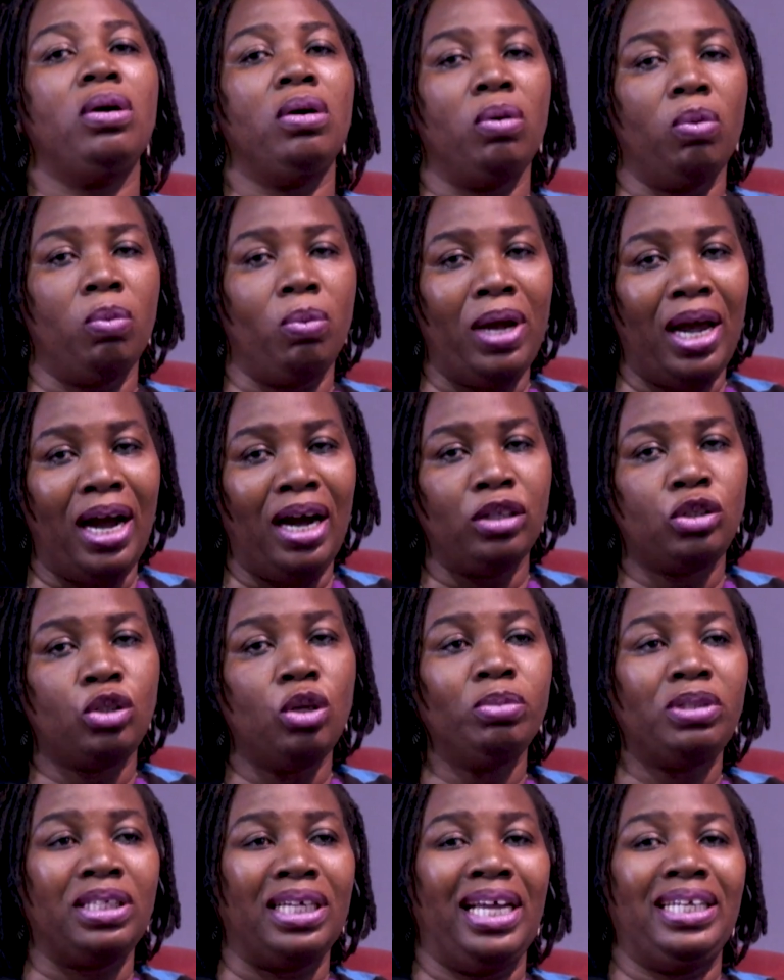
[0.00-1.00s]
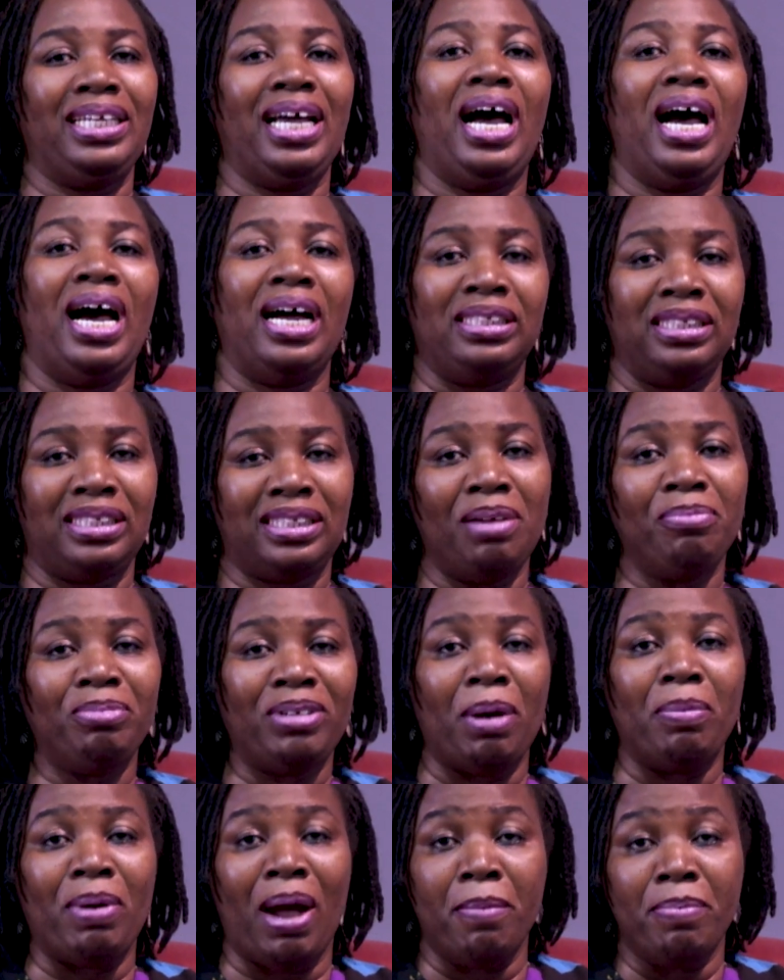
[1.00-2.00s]
We are at home together. At the same
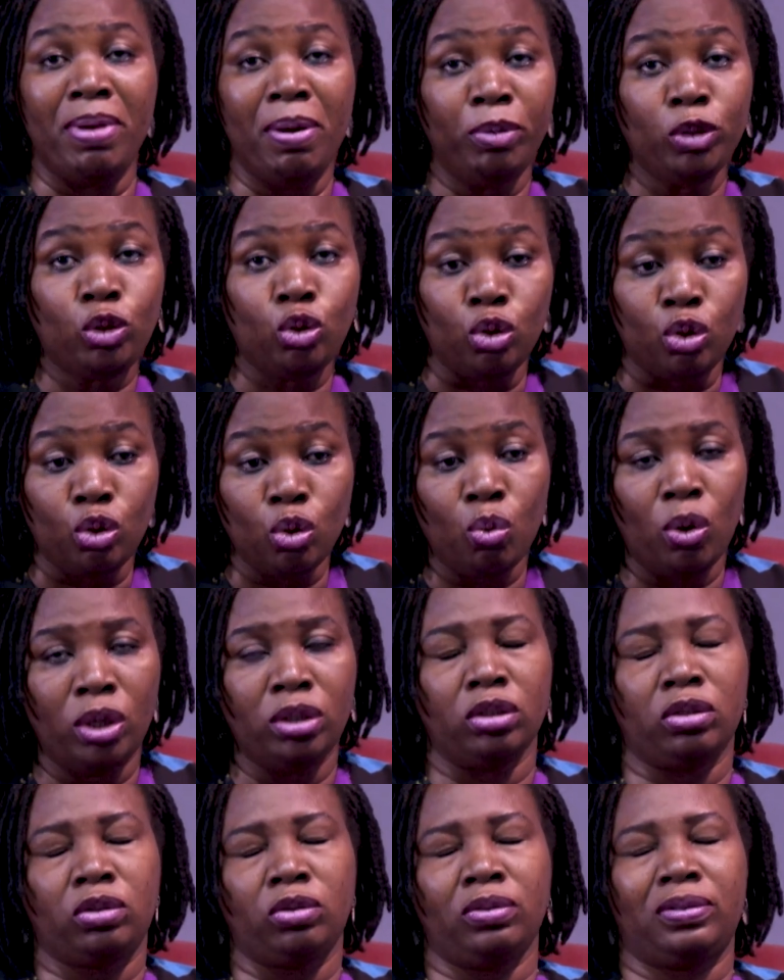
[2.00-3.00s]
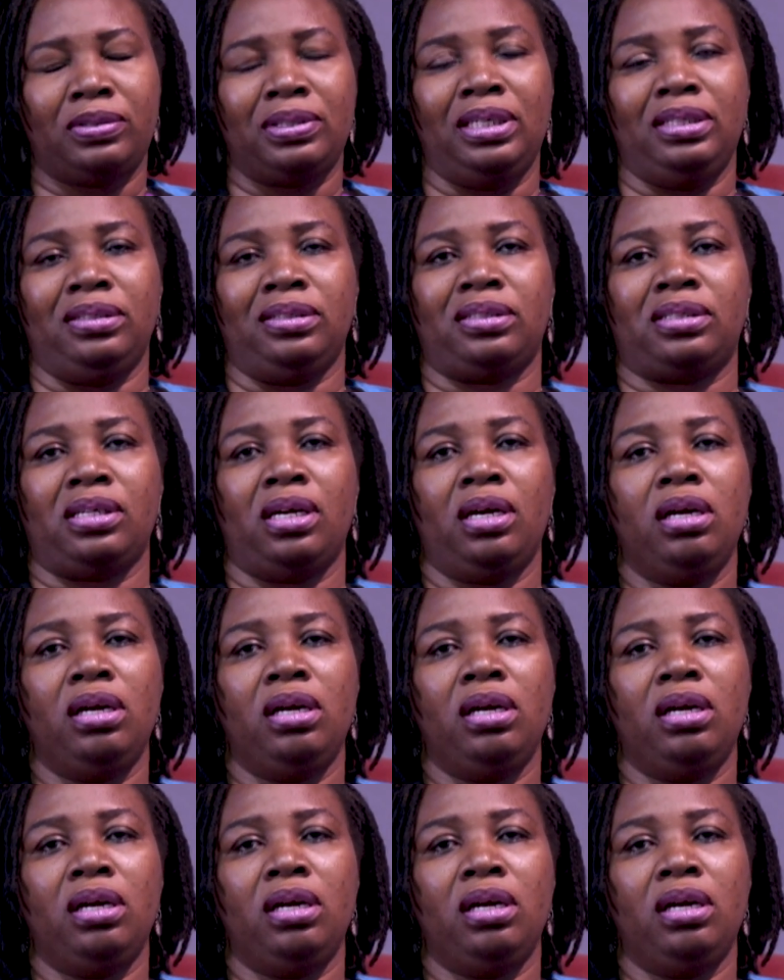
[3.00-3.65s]
time, I'm able to do one or two things.